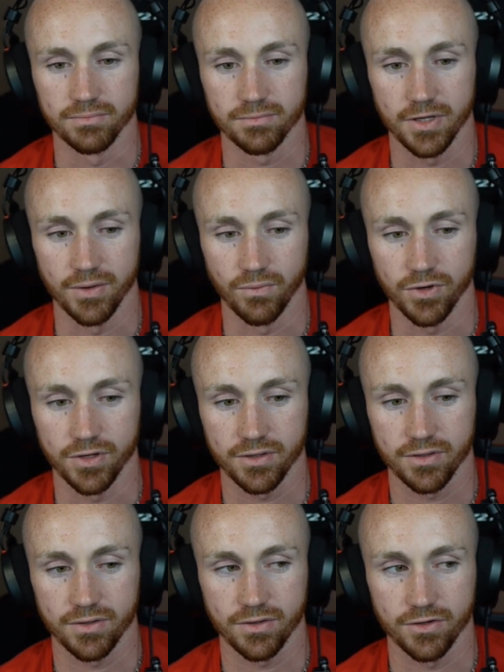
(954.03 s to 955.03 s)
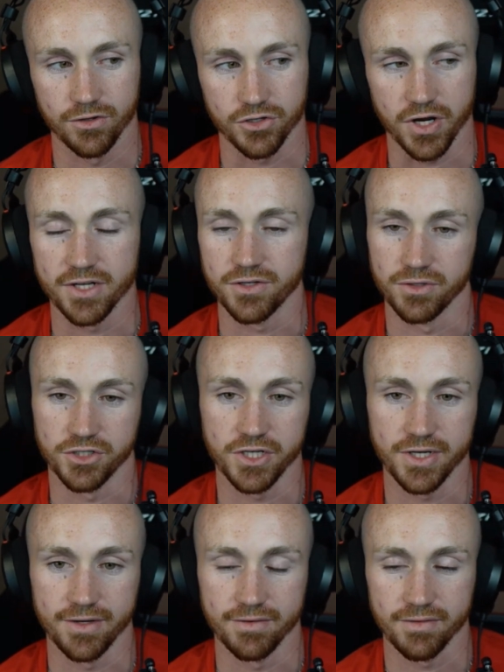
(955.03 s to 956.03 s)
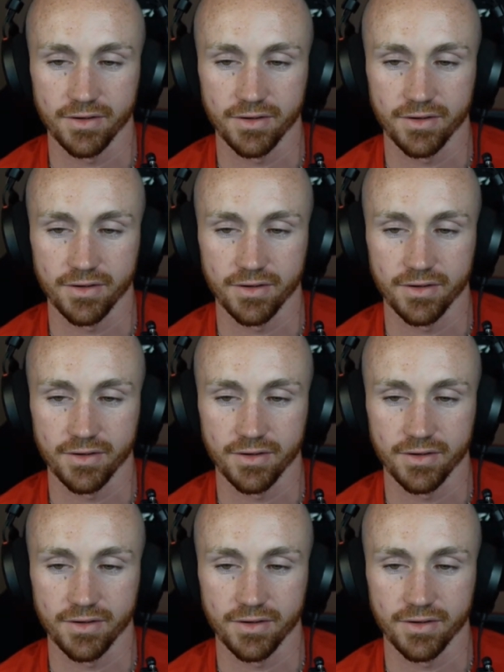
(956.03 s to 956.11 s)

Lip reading: what you're trying to achieve.